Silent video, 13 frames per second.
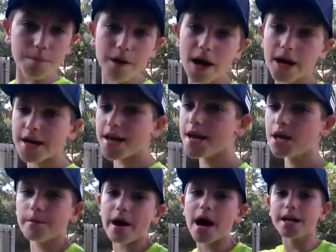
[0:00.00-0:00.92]
I need
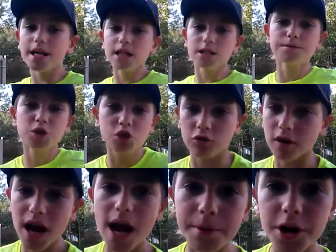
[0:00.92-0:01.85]
them. I need
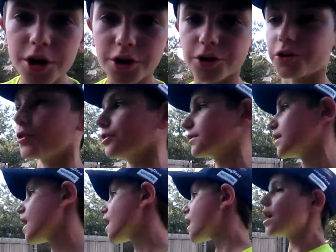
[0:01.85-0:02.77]
subscribers
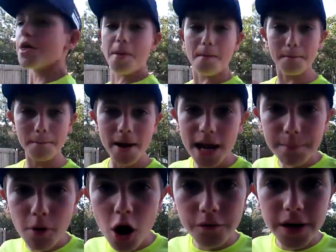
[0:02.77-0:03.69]
to make more